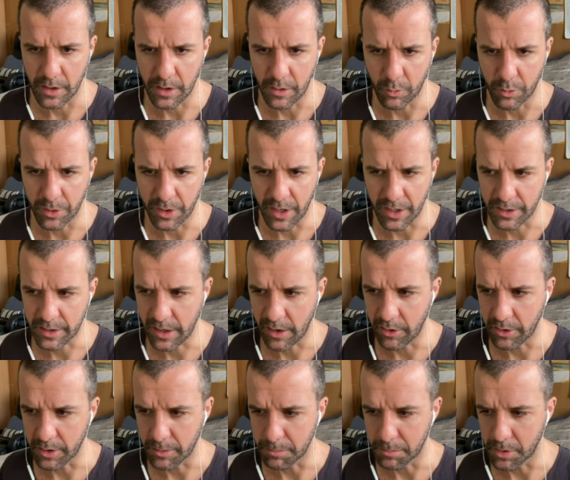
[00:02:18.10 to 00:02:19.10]
We're not
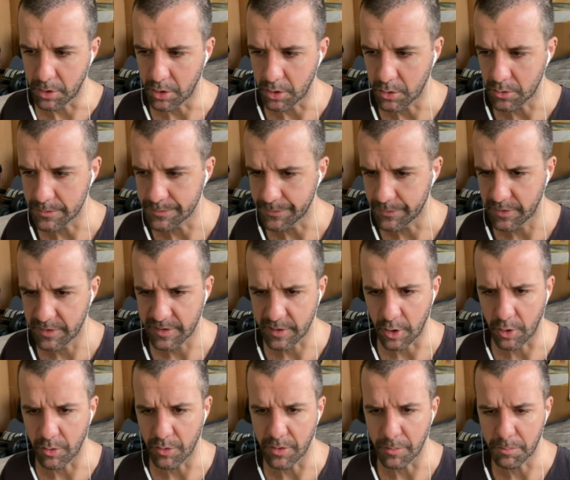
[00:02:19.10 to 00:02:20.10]
counting Beau.
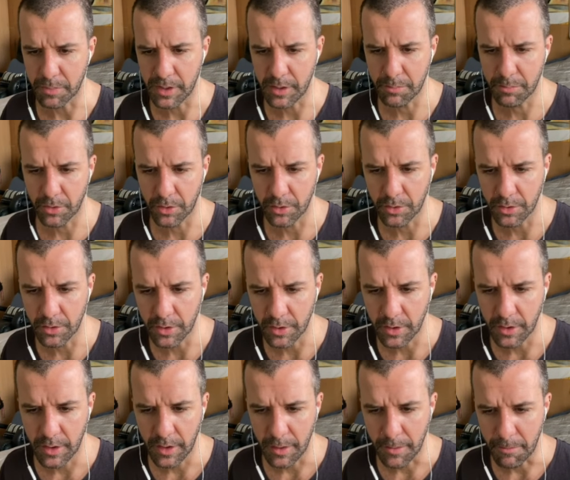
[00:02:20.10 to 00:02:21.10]
So The People,
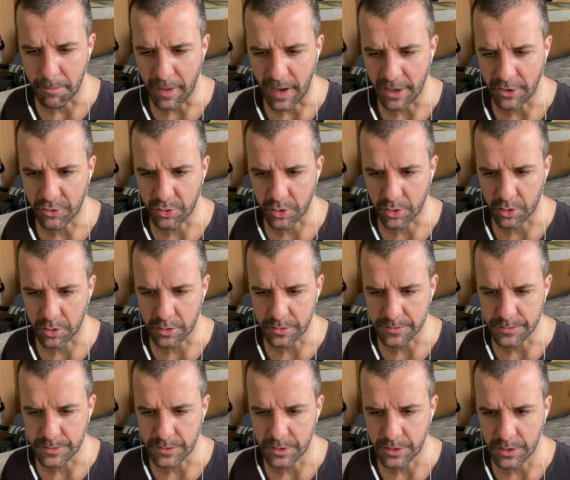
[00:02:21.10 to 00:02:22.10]
Madrigal,
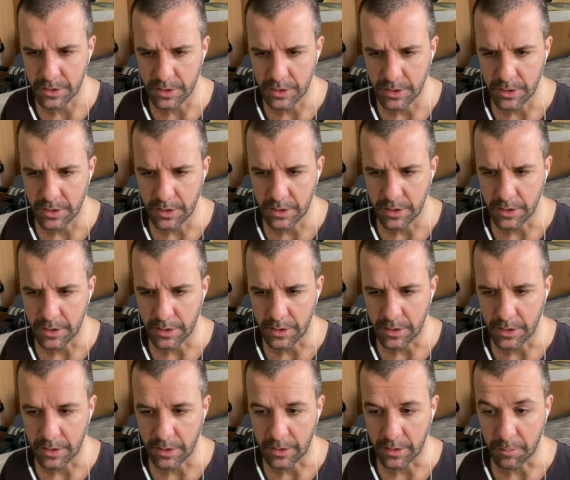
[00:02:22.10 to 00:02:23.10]

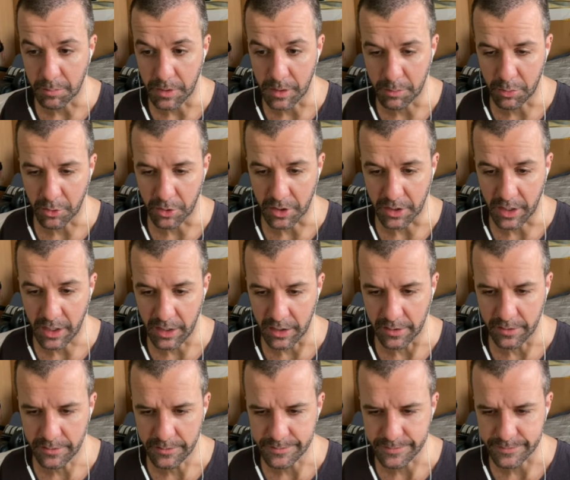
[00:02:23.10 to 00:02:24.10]
The People
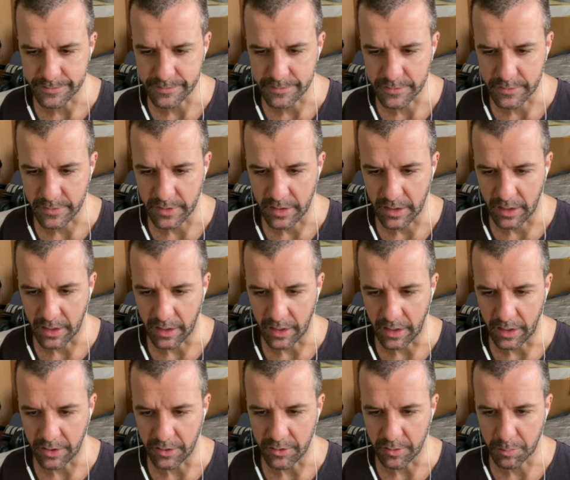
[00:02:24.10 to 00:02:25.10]
again,
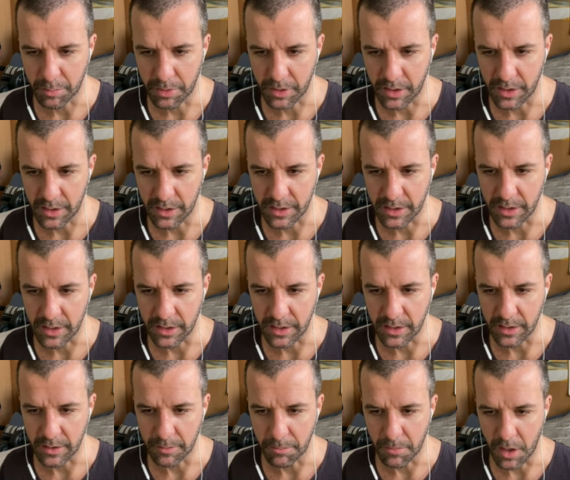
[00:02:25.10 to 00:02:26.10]
and
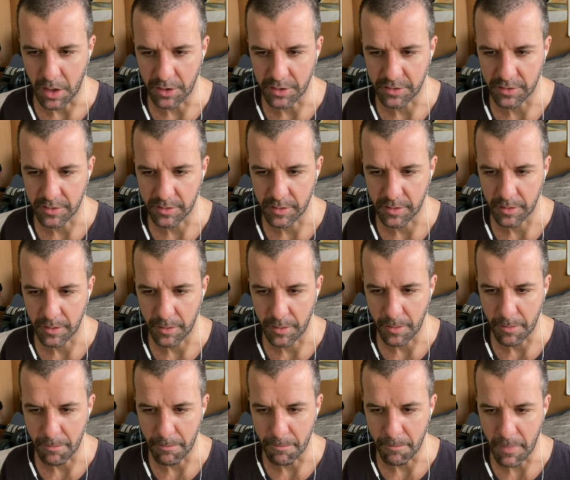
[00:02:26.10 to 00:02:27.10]
Plug-in
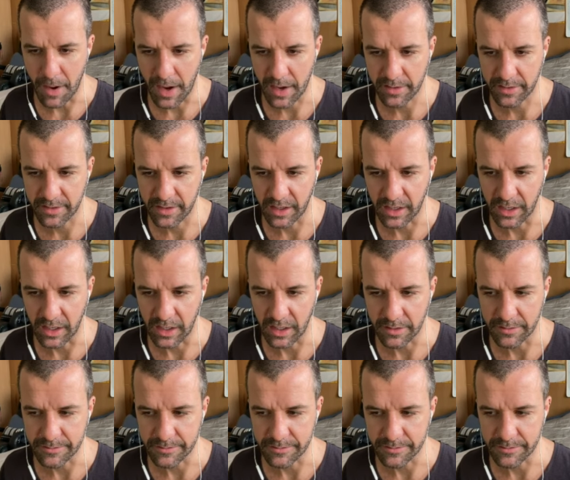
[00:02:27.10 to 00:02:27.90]
Montmartre.